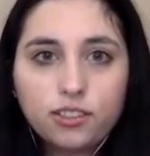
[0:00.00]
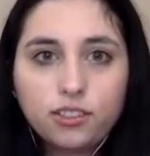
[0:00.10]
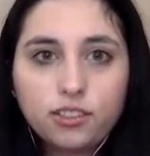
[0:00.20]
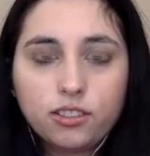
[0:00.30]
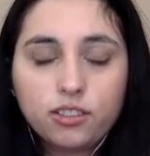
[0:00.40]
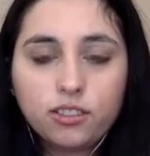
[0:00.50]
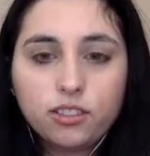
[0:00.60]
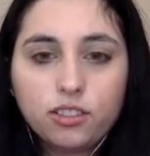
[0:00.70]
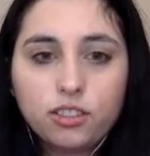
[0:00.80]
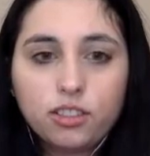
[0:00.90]

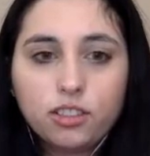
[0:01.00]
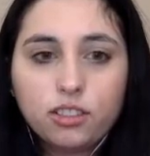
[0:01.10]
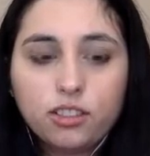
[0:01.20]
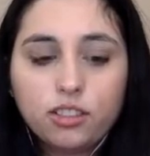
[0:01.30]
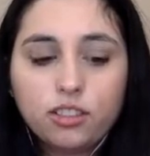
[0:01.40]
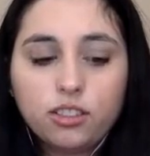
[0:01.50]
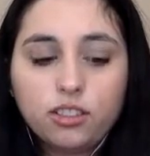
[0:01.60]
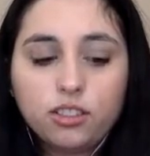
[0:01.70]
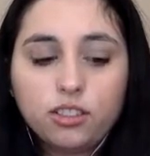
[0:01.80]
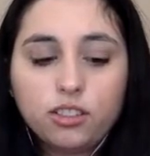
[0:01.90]

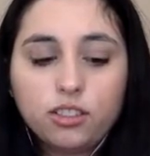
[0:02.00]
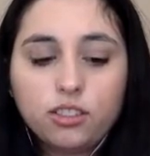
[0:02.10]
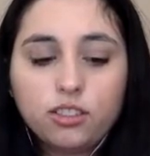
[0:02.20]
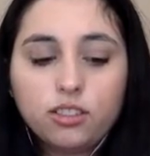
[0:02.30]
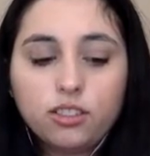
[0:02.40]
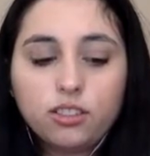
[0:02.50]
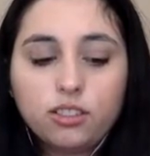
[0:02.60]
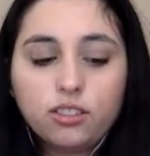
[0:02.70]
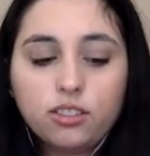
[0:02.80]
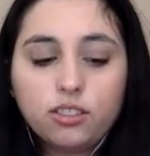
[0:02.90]

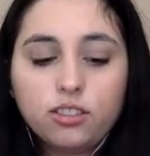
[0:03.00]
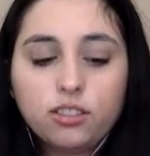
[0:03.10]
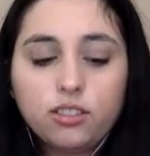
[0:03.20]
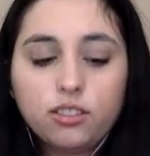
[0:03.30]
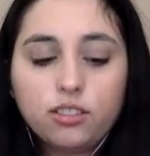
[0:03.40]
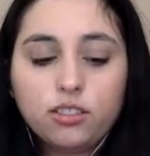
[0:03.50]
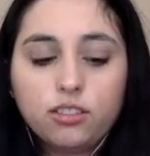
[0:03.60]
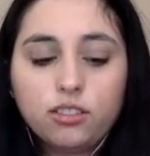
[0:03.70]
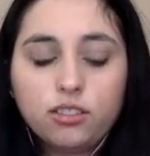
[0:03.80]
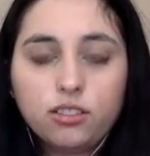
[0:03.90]

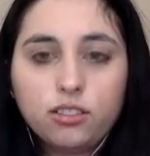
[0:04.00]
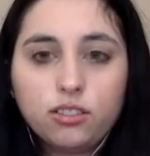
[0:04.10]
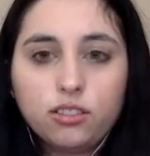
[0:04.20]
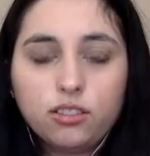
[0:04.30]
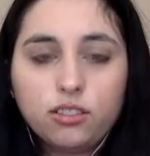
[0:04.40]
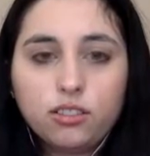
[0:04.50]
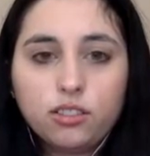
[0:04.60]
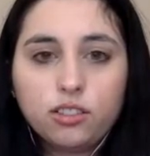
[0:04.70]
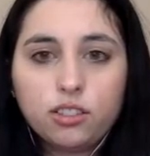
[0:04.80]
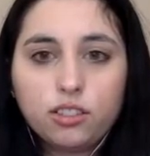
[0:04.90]

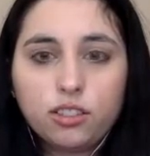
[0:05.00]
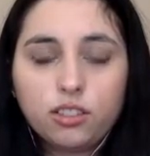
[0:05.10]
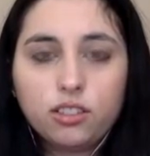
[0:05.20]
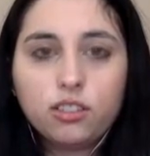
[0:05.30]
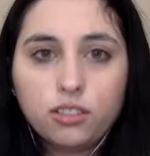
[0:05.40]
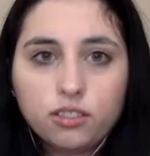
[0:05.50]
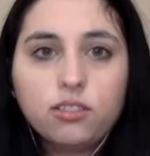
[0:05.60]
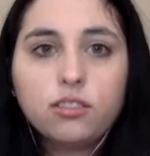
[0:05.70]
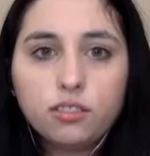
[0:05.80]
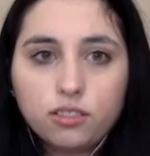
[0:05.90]

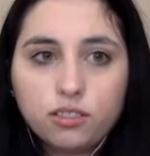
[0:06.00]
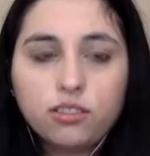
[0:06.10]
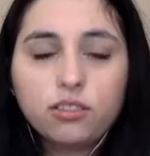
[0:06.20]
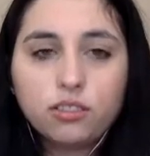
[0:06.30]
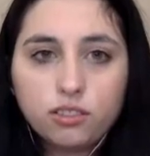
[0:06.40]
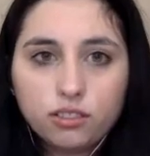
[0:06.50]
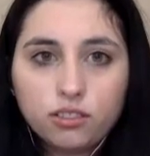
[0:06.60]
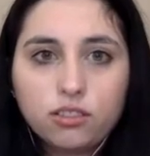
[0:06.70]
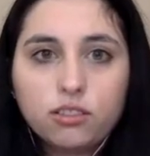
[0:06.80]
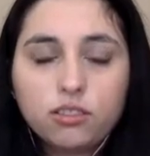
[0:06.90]

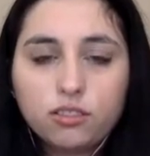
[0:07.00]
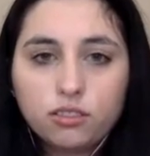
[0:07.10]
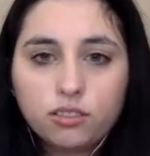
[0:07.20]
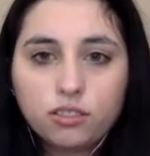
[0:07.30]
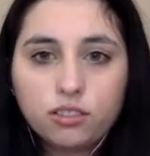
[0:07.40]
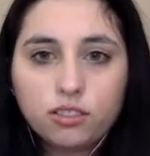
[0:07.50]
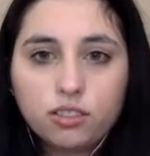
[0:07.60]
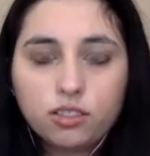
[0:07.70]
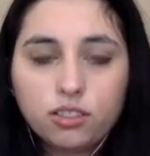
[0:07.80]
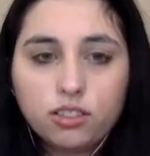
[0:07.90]
(not speaking)